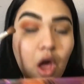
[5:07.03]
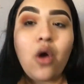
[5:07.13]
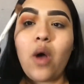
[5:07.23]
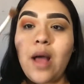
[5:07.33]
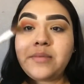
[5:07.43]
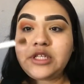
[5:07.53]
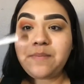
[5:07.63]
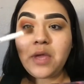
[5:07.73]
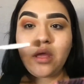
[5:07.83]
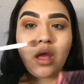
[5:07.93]
Oh, I'm
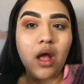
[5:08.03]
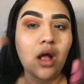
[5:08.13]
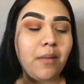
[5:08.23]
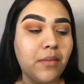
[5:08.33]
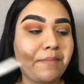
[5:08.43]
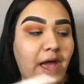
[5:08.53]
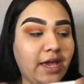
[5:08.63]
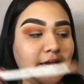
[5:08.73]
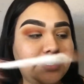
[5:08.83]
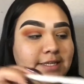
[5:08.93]
dipping
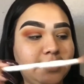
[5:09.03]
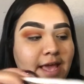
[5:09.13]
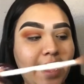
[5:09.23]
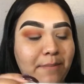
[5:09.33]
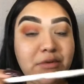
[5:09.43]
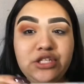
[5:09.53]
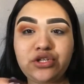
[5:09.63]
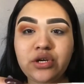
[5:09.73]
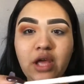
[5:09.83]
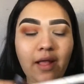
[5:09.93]
back into that
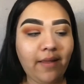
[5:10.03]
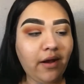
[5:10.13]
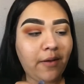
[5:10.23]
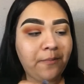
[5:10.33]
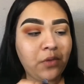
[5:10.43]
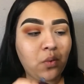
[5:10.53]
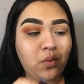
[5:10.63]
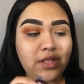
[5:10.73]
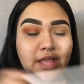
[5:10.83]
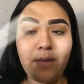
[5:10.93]
mustard color
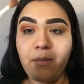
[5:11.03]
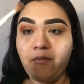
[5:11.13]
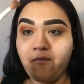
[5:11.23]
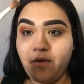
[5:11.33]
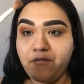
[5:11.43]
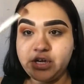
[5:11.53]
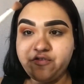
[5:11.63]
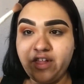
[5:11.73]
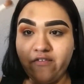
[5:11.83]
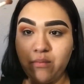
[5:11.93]
with that
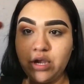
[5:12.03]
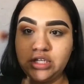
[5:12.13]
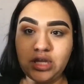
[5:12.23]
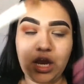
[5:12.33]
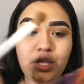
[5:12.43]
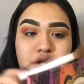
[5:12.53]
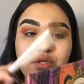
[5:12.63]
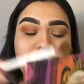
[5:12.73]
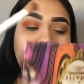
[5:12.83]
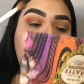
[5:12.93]
first fluffy brush that I
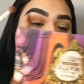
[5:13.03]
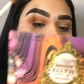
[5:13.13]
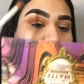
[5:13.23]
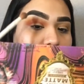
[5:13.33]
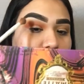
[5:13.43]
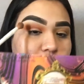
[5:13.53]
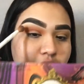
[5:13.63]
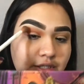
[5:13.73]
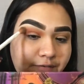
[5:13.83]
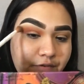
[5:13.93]
used, and kind of
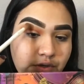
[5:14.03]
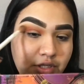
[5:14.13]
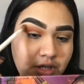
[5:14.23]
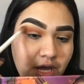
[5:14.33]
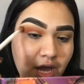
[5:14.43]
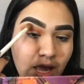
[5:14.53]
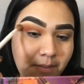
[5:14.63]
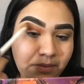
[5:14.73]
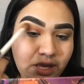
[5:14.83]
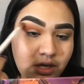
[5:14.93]
just diffusing that
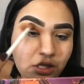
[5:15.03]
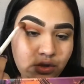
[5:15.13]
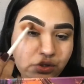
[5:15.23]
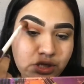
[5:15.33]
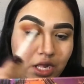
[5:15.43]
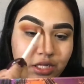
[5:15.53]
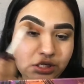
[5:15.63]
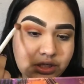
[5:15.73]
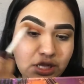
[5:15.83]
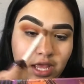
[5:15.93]
and blending those
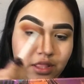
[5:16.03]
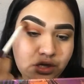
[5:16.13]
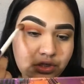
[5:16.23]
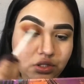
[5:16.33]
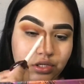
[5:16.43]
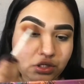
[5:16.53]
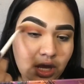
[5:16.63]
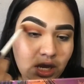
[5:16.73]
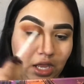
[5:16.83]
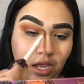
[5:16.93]
colors together so
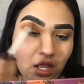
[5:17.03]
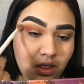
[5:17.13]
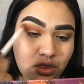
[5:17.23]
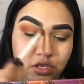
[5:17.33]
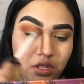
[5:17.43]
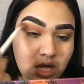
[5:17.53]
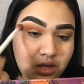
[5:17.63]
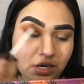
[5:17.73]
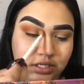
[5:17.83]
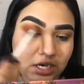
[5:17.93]
that
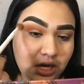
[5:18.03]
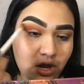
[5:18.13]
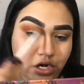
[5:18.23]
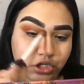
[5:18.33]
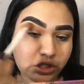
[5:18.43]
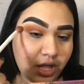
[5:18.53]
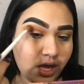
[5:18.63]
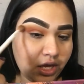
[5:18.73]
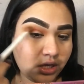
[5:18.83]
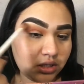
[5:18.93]
there isn't any harsh
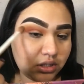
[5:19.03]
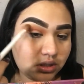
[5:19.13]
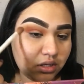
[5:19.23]
lines.